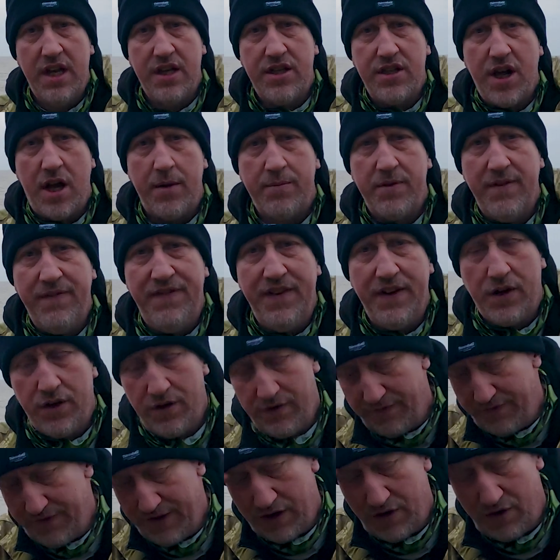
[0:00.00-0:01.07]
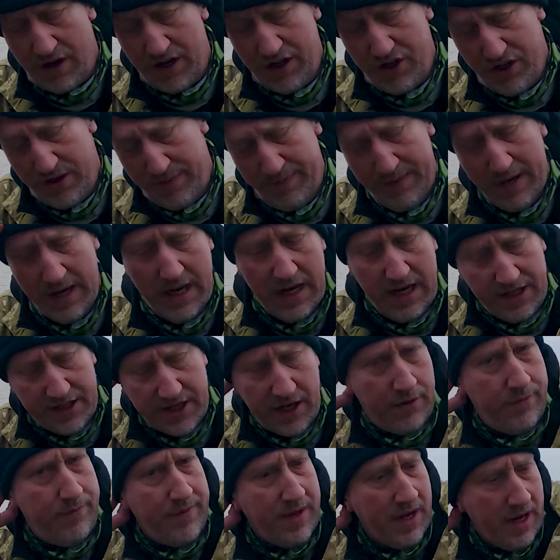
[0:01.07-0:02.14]
tarp configuration.
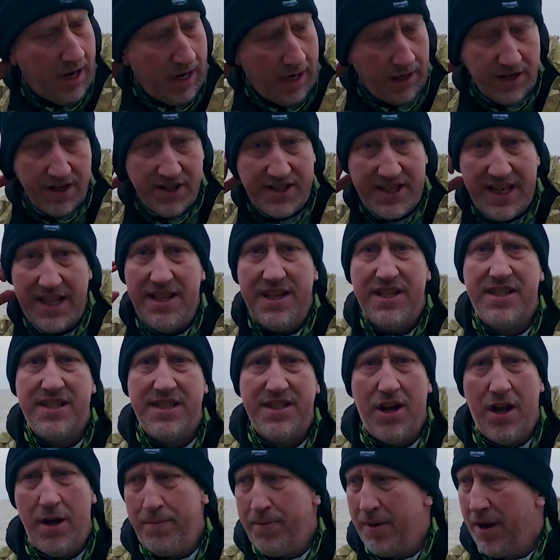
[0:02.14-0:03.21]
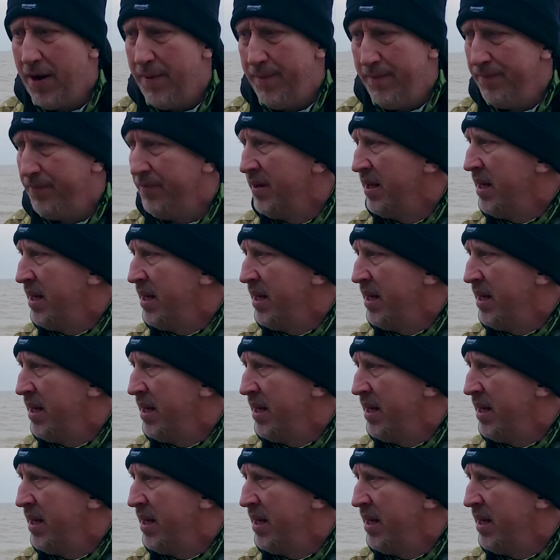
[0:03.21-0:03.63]
So I'm going to set this tarp up,